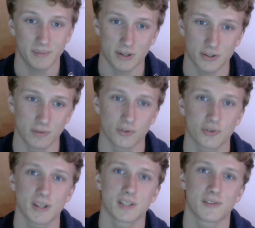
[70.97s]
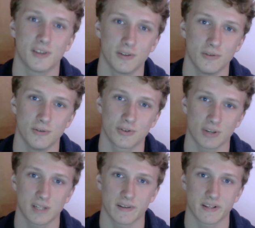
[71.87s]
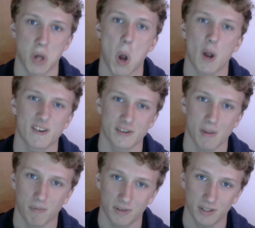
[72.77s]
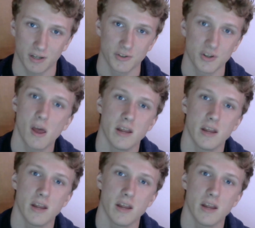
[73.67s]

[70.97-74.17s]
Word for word: my sort of transfer news, transfer targets sub videos.